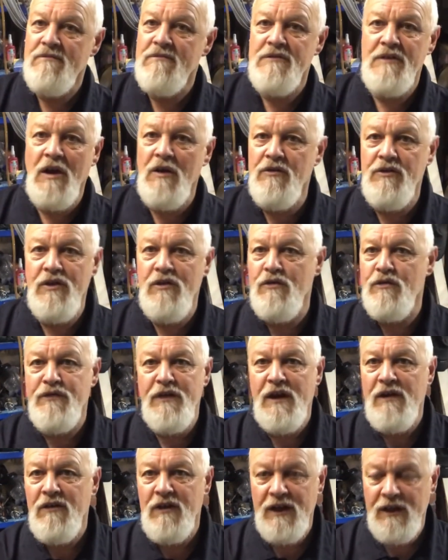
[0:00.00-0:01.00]
Don't use
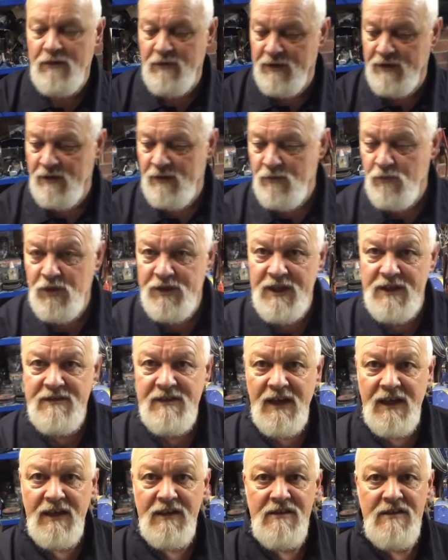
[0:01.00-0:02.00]
Fairy Liquid. What it
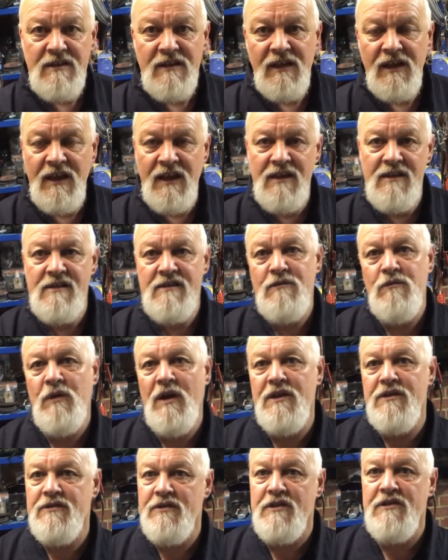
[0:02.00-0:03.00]
does is,
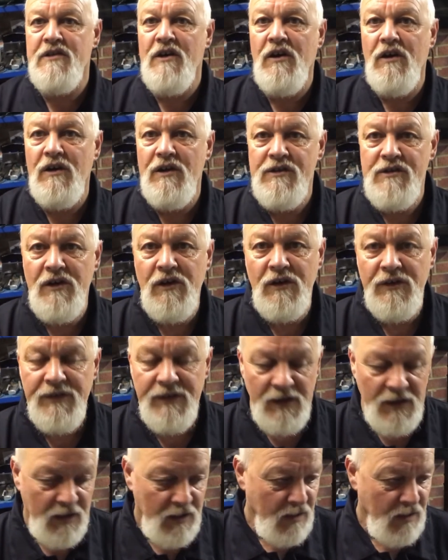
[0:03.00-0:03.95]
once the tyre's on,